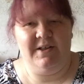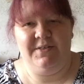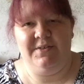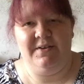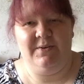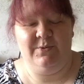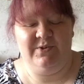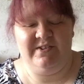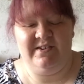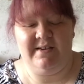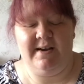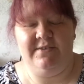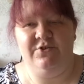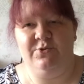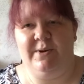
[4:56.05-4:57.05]
I think it was
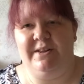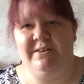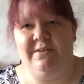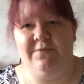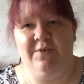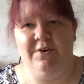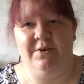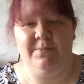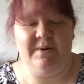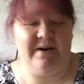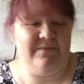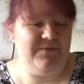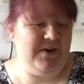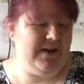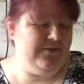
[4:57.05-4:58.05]
size 24, but
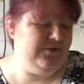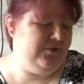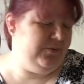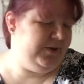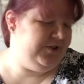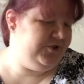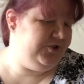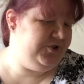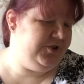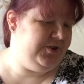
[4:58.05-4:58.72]
I've now switched